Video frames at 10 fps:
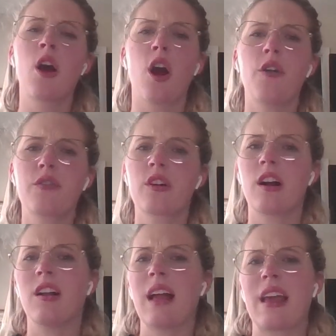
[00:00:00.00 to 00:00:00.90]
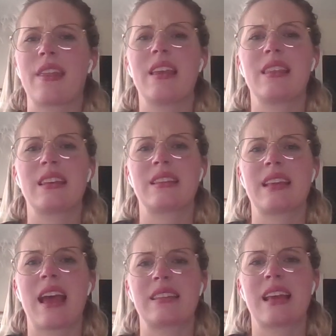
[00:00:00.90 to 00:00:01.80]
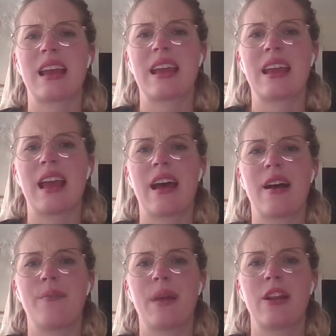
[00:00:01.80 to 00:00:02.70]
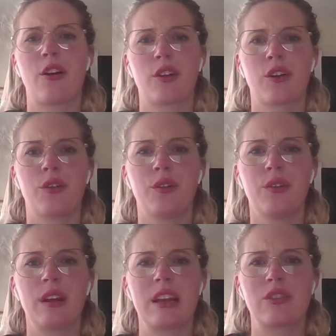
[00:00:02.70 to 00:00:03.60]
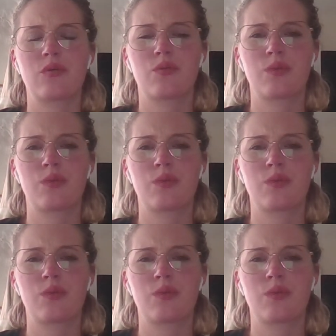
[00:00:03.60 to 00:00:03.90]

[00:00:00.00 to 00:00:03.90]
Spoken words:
Overall, I think this essay and article is